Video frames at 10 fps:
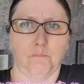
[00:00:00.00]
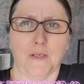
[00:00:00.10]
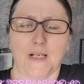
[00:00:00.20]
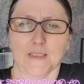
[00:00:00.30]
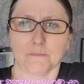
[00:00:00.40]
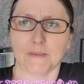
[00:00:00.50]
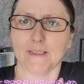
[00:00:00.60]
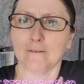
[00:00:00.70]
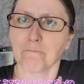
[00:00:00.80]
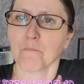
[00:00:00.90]
out of me,
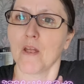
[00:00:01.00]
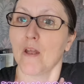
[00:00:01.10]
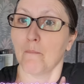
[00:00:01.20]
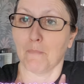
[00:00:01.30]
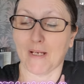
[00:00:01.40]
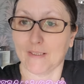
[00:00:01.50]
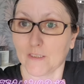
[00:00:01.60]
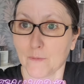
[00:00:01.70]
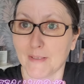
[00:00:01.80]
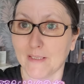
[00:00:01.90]
banging on
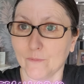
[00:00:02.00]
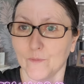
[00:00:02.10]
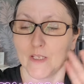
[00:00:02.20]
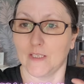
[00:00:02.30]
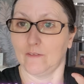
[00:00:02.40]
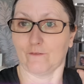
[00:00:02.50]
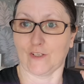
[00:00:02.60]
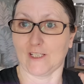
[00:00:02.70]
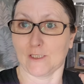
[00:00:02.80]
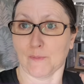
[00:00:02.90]
about
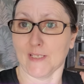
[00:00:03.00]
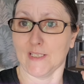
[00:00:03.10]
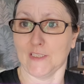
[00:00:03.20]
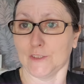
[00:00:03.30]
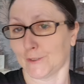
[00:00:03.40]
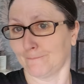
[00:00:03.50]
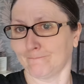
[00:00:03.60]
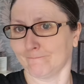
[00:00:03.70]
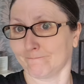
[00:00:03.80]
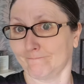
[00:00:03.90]
free speech.
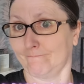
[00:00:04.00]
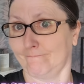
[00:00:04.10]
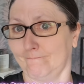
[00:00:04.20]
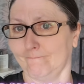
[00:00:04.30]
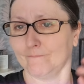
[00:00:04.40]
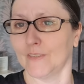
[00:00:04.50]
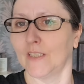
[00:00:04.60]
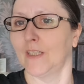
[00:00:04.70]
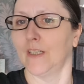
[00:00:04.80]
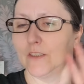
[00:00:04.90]
Don't
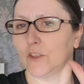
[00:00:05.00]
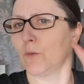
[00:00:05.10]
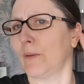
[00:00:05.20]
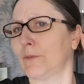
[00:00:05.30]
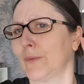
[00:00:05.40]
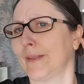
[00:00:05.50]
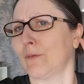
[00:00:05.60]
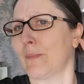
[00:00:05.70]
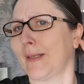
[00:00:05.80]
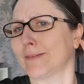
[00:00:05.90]
know why I'm doing that with
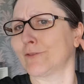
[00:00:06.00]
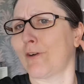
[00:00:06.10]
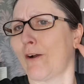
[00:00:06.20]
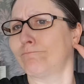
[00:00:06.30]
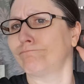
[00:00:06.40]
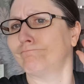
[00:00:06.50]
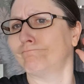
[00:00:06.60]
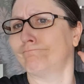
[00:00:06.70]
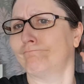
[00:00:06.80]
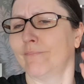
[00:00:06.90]
my hands for.
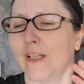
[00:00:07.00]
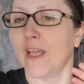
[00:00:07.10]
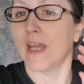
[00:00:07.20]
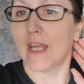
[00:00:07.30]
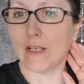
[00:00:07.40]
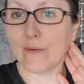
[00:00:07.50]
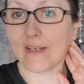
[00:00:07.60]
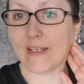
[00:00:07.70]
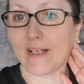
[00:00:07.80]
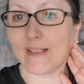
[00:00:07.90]
Anyway,
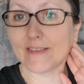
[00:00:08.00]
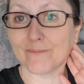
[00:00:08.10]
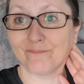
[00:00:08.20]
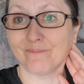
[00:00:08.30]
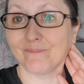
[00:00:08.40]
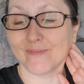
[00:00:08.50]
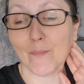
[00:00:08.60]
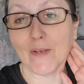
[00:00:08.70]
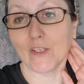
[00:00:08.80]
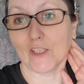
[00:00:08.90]
guys, let
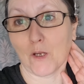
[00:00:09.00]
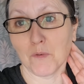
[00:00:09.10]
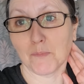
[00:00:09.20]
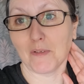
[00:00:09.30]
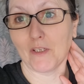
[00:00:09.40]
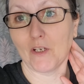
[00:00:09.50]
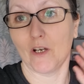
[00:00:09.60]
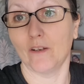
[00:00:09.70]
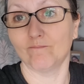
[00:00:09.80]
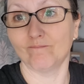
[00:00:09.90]
me know in the comments below
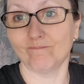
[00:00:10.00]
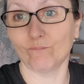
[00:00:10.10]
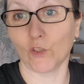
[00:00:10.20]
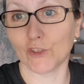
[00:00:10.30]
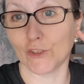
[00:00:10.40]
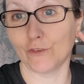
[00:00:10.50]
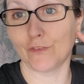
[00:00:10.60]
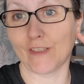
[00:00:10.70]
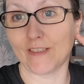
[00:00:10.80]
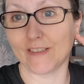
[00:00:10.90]
what you
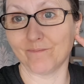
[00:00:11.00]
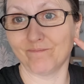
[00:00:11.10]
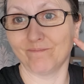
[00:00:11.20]
think.